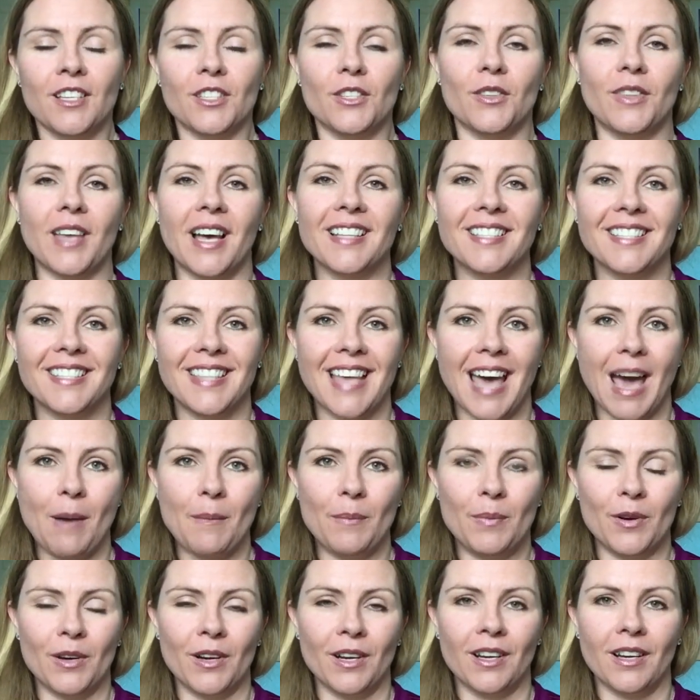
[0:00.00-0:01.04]
So that's
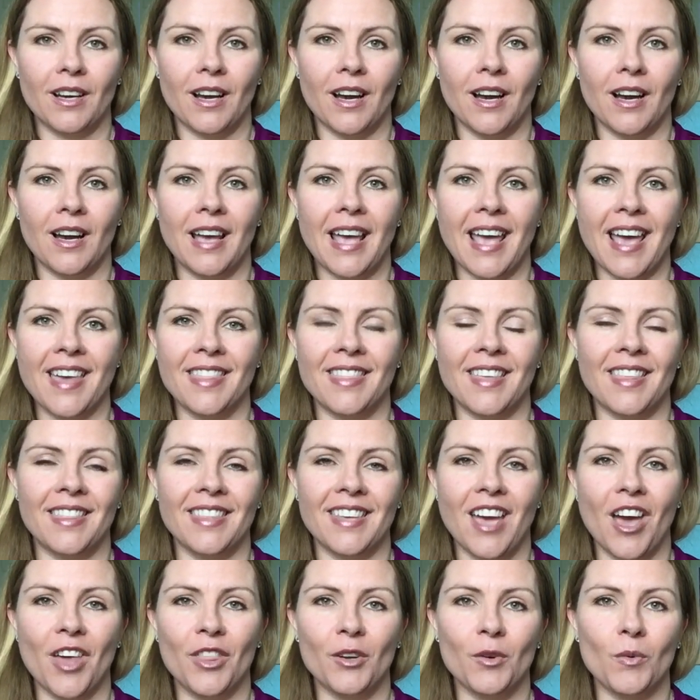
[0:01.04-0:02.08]
that book. Uh, and then
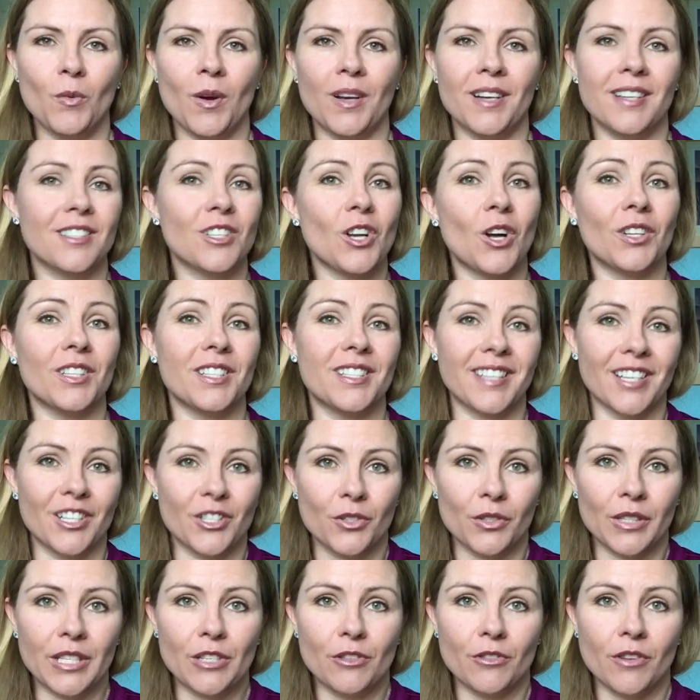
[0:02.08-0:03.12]
the other one is called
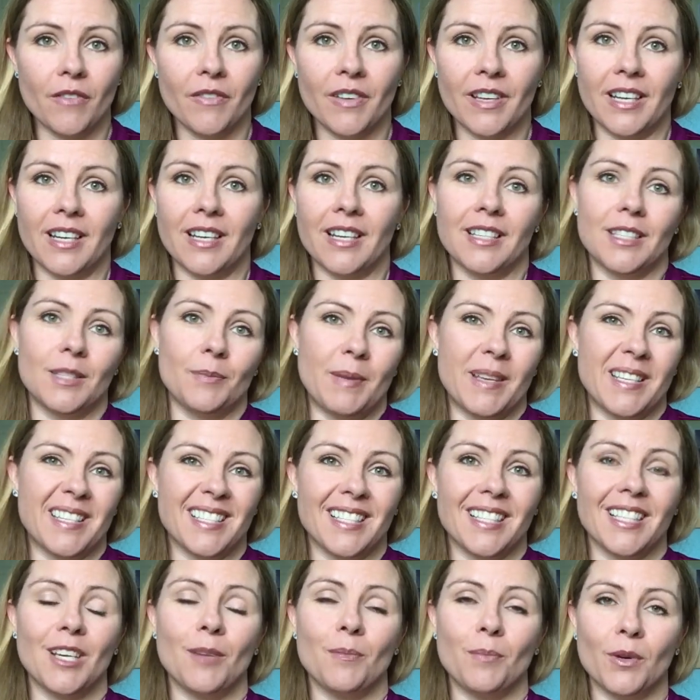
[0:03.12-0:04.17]
Essentially Driven, and it's
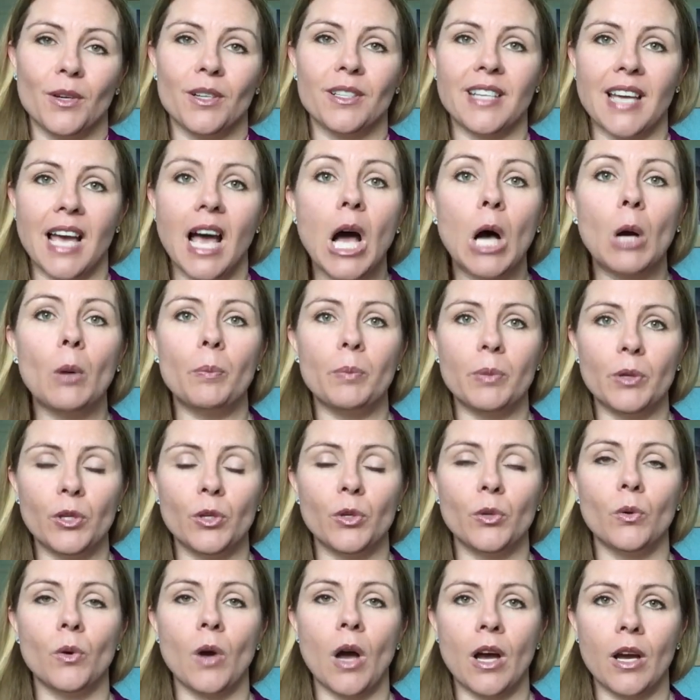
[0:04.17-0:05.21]
basically a book to help
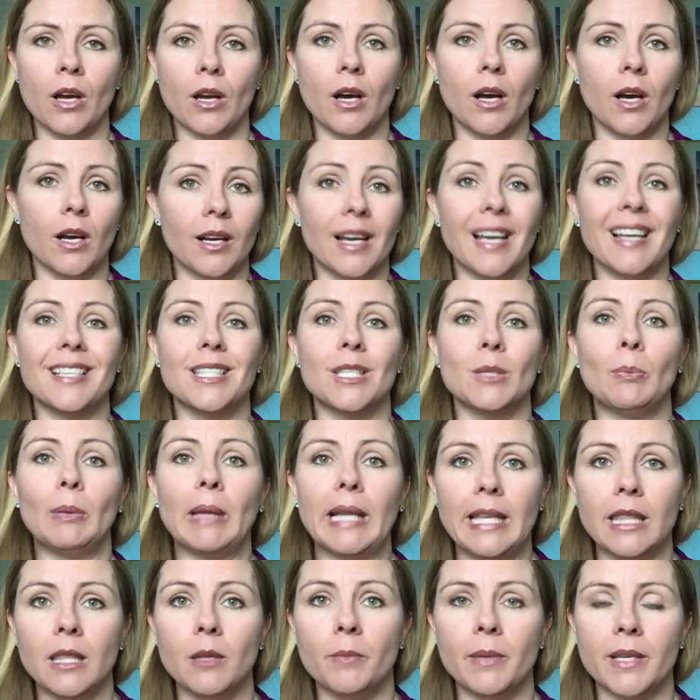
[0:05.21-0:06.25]
you uh,
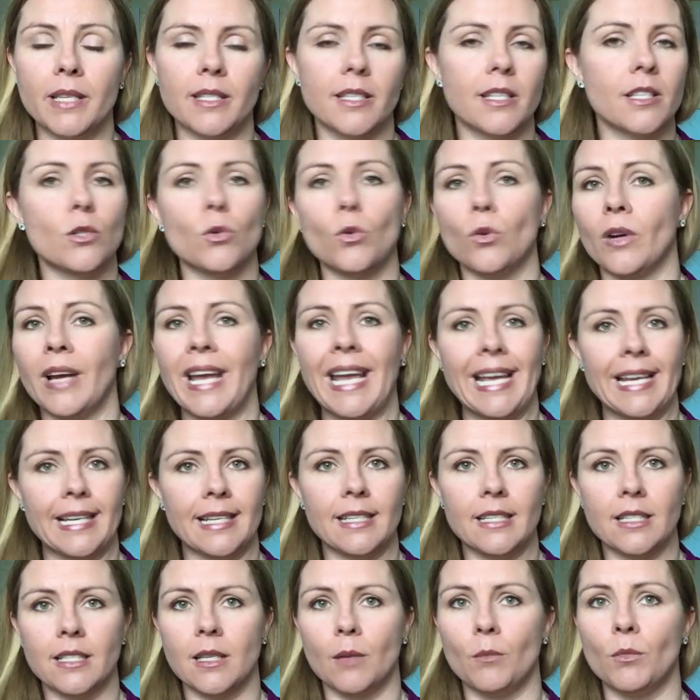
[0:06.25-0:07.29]
explain the business or hand
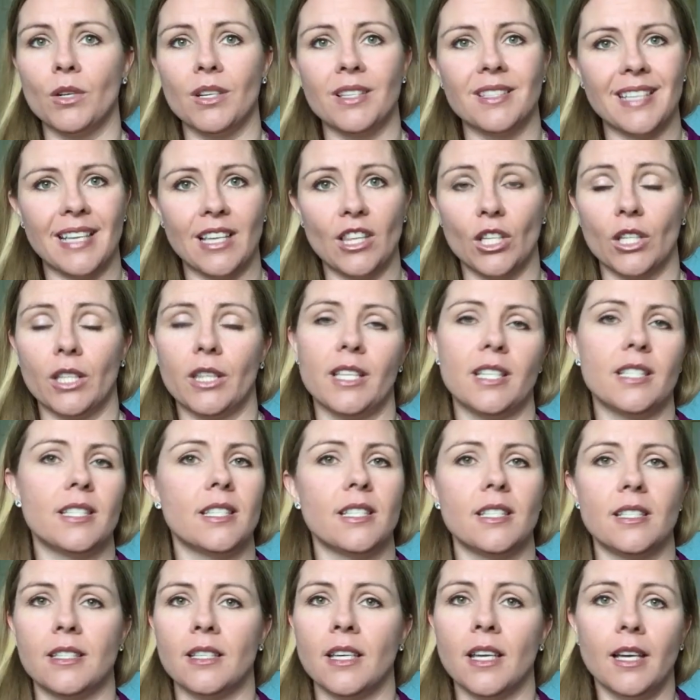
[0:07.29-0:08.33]
it to someone and say, look, this
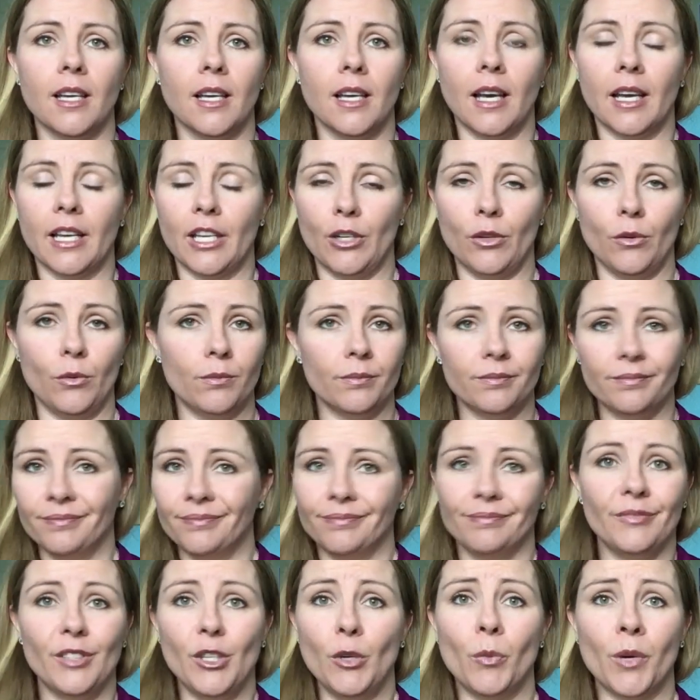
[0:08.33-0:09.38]
is, you,
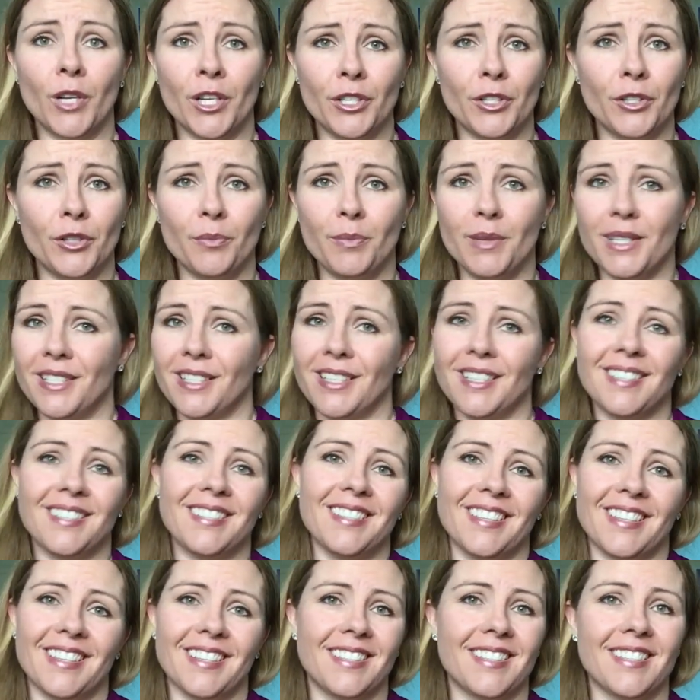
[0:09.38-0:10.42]
you want to do the business?
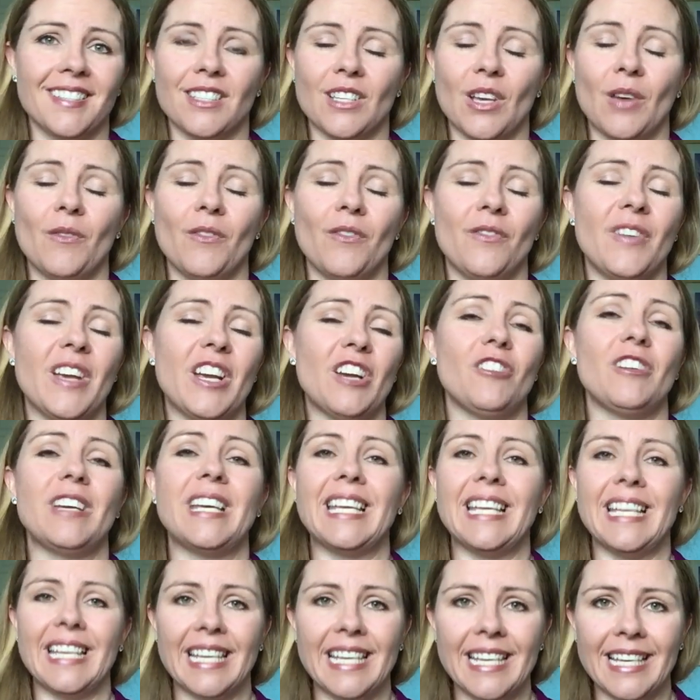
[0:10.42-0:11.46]
This is a
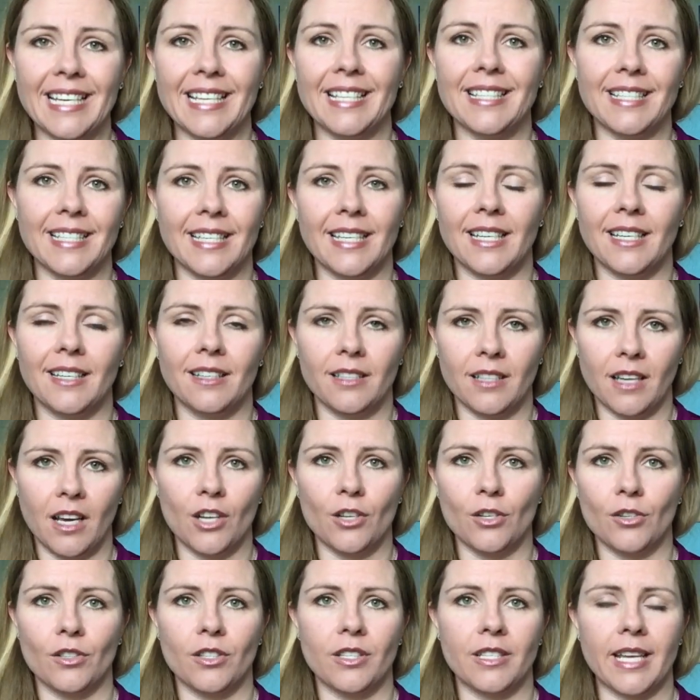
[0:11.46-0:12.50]
very easy to
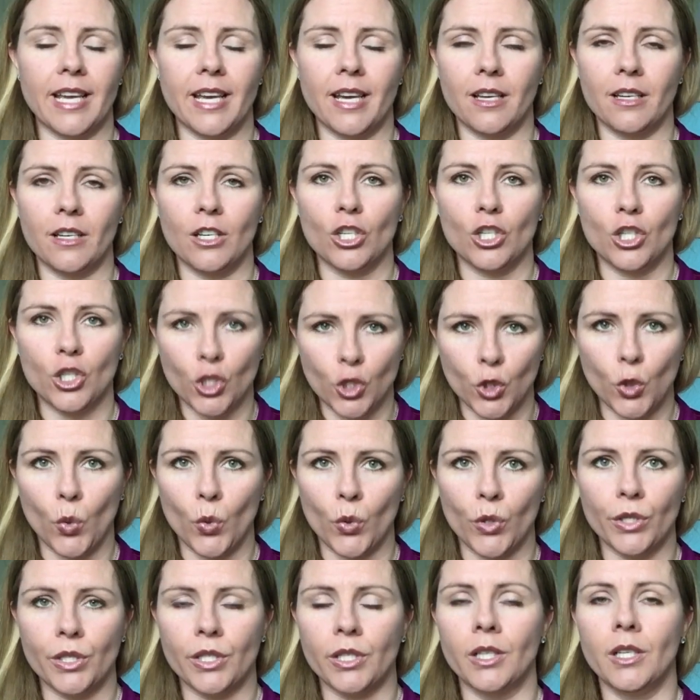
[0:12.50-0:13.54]
understand,
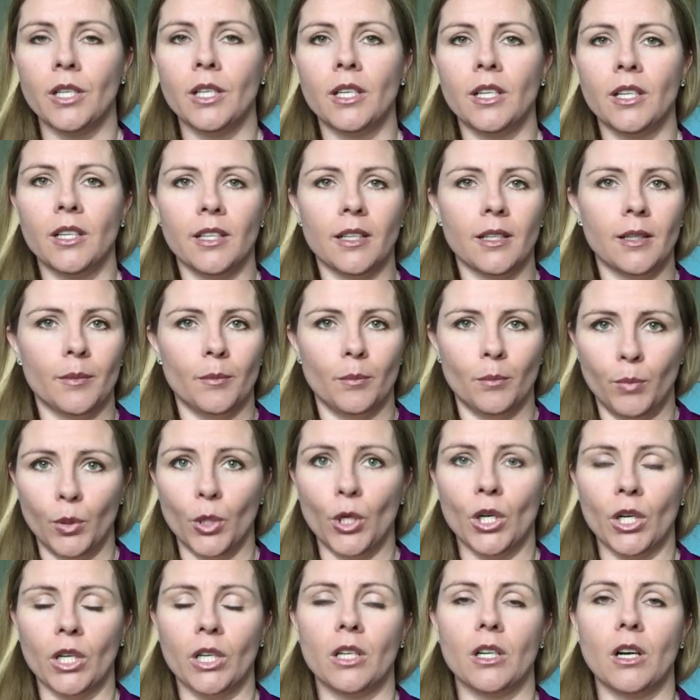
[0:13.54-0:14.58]
short
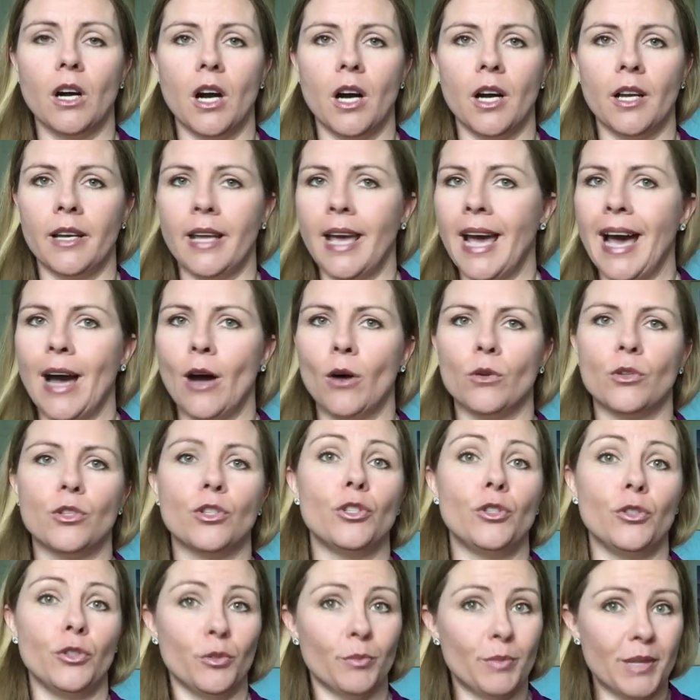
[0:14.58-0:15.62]
book on how to
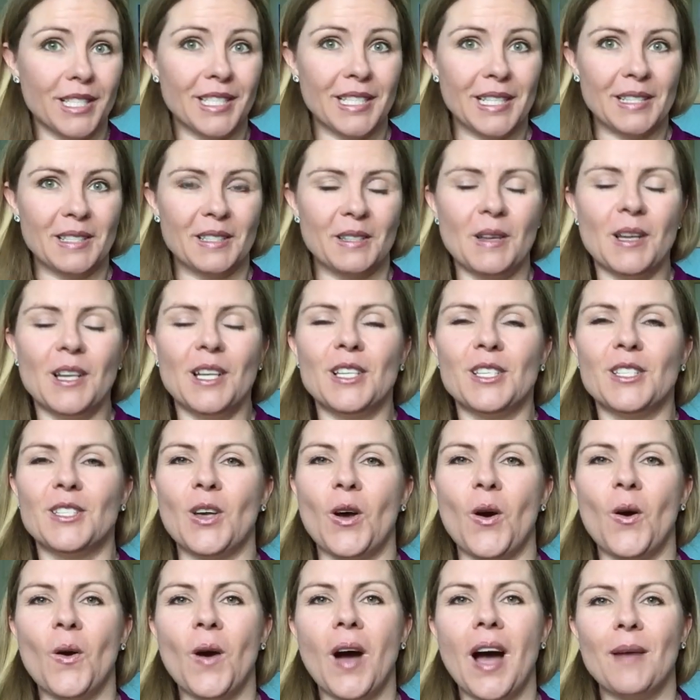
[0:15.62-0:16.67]
do the business.
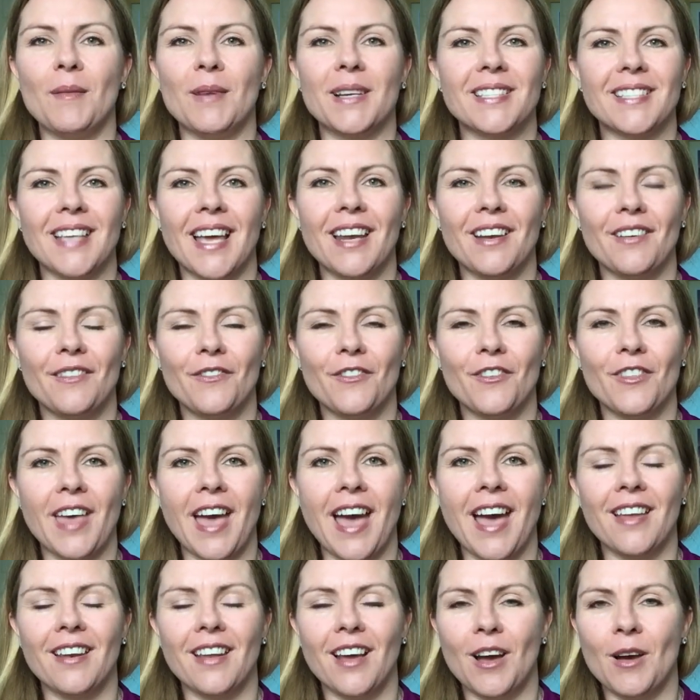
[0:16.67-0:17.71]
So I'm excited for
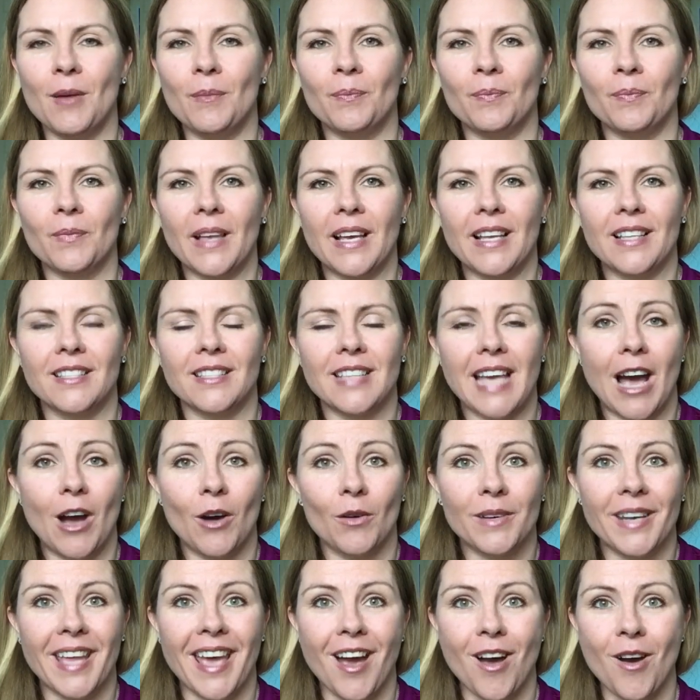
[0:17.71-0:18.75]
that. Um, it's
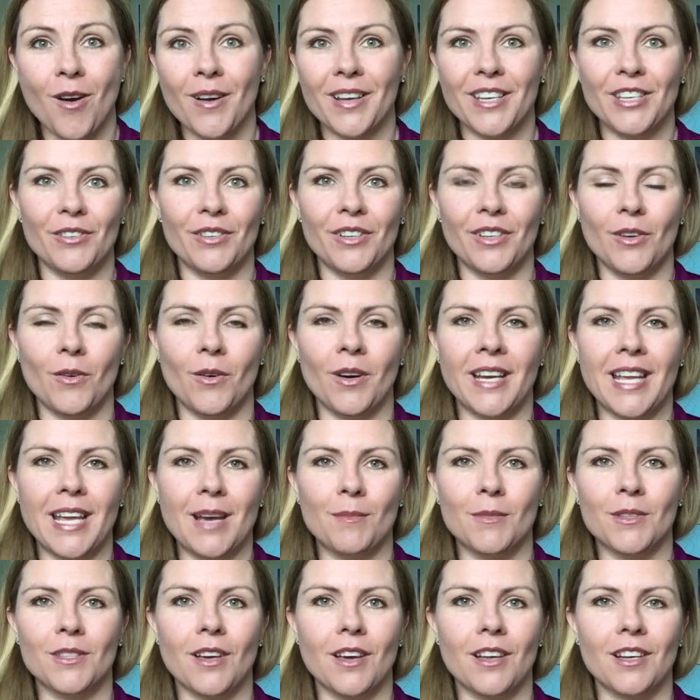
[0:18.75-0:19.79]
out now, and you can go on
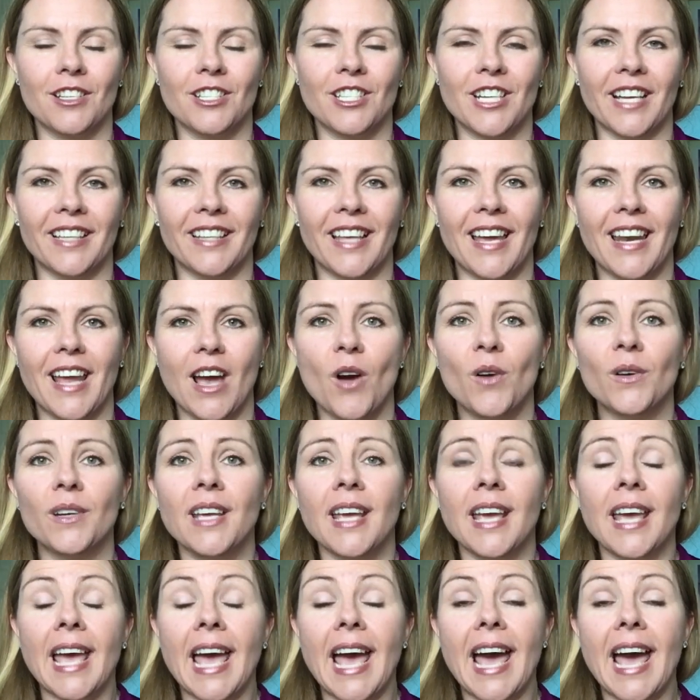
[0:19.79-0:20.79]
Amazon and check that out.